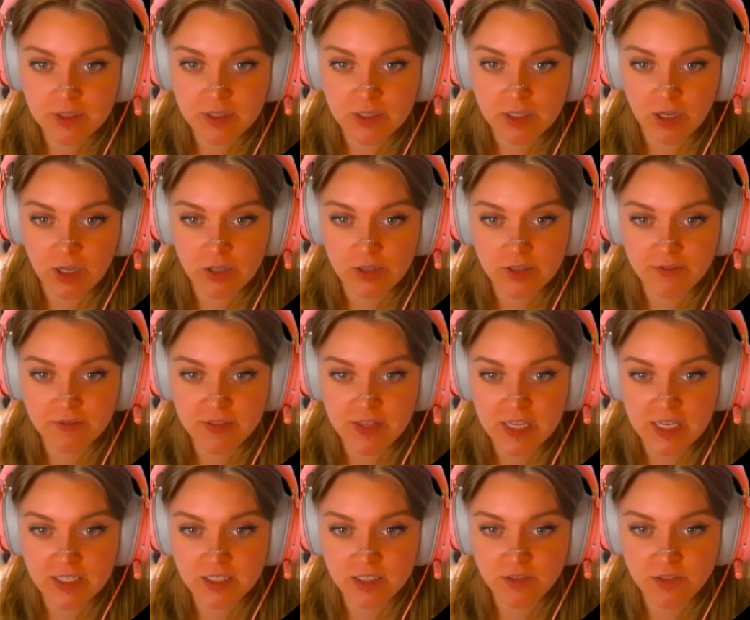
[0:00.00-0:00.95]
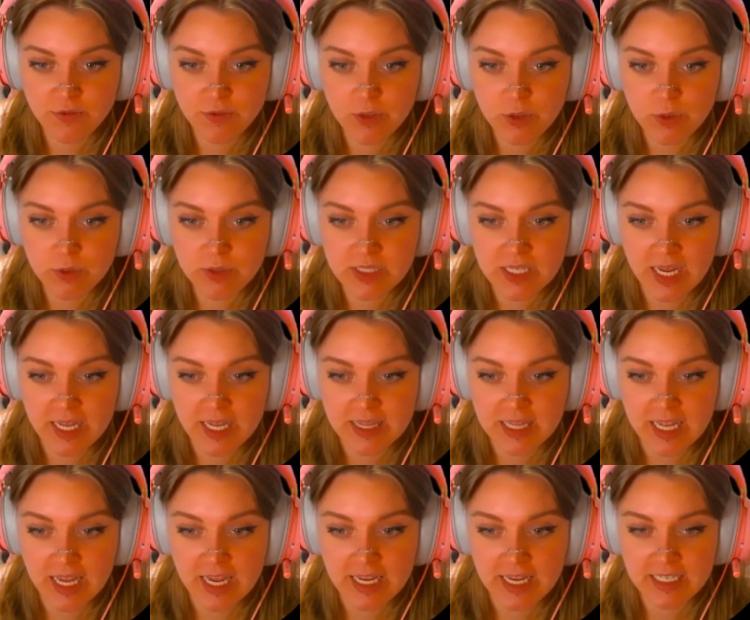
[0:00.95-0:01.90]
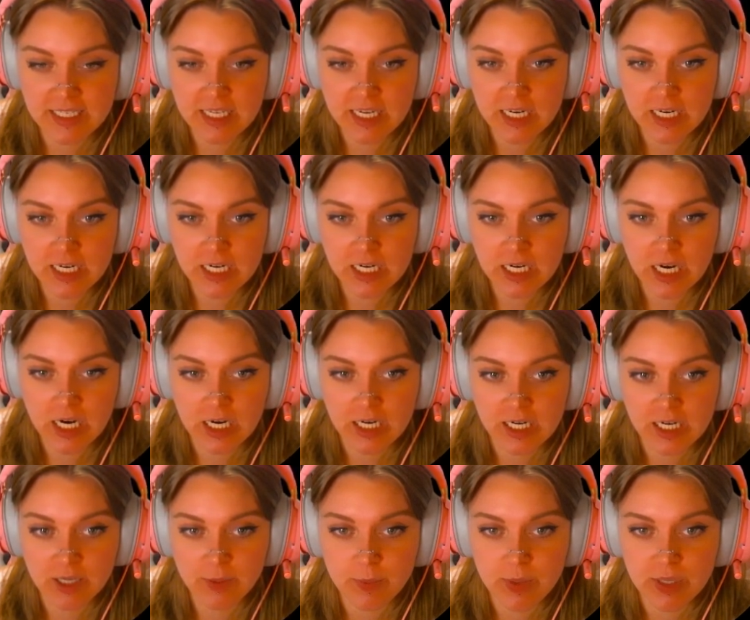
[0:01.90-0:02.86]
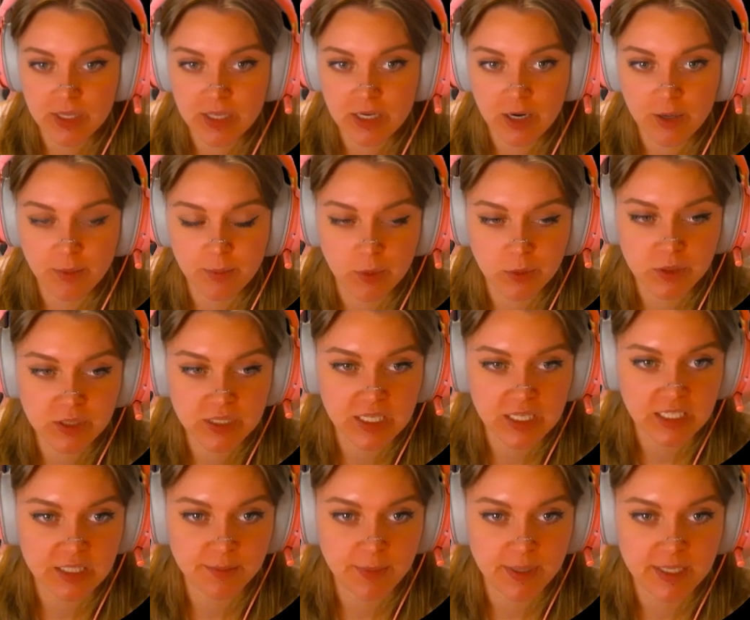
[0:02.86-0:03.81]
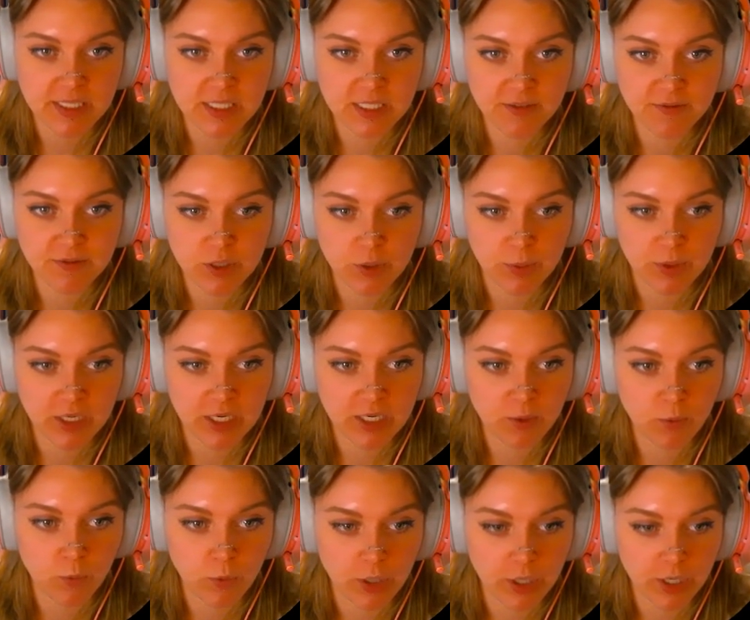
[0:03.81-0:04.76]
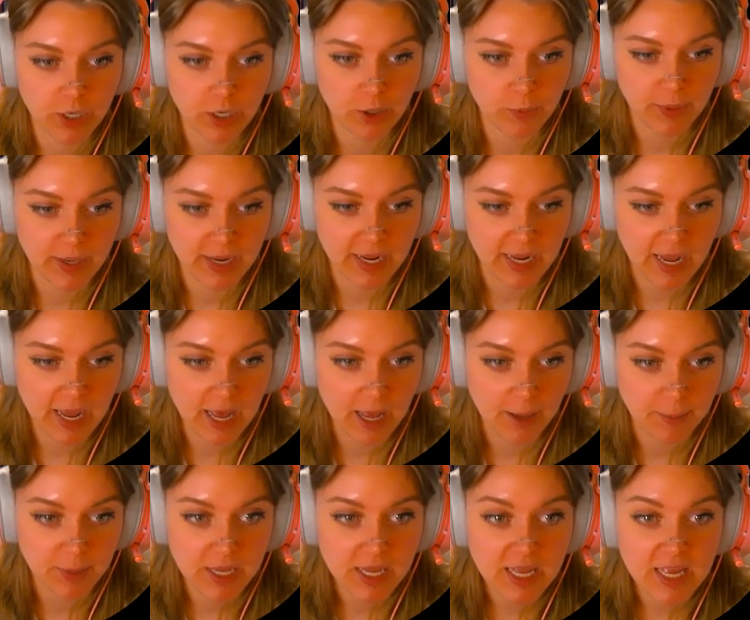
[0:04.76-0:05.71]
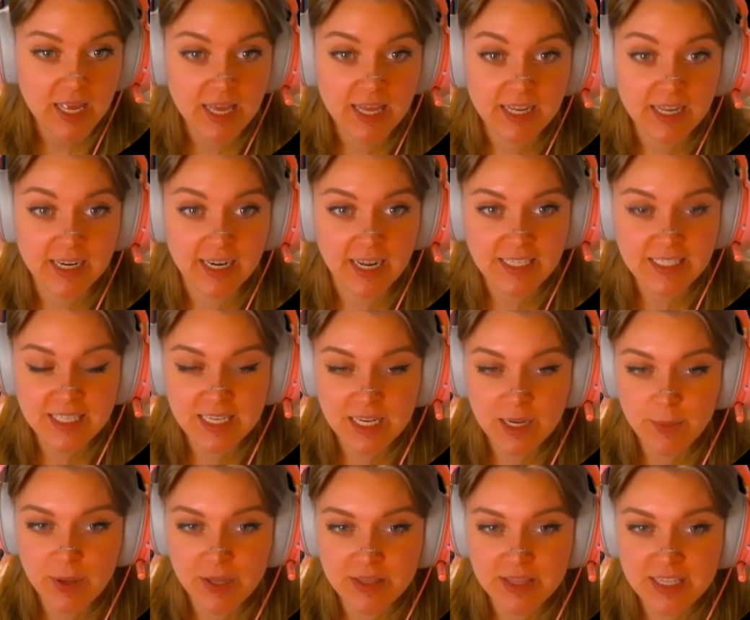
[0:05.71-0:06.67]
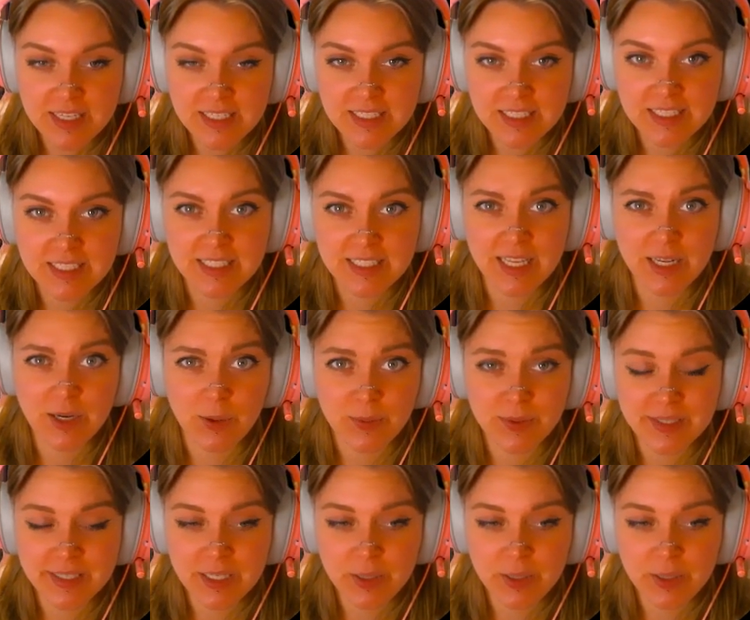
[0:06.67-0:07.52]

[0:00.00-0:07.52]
all of these foods at the end here are going to be our most expensive, so we're going to work our way up. Nice thing about this is they don't really